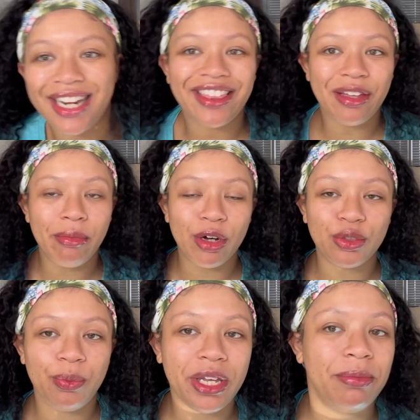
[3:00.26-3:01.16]
not the
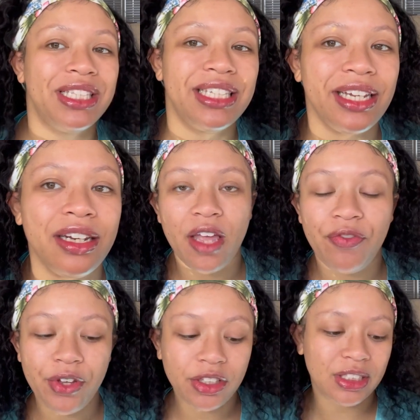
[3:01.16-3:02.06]
most pigmented. It
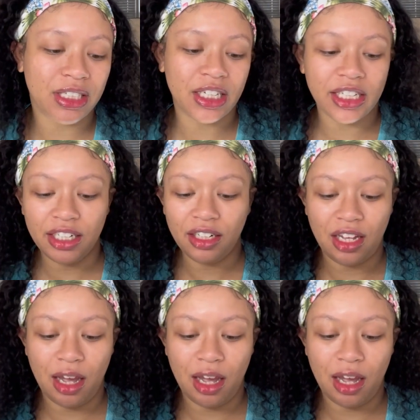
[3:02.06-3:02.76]
feels good.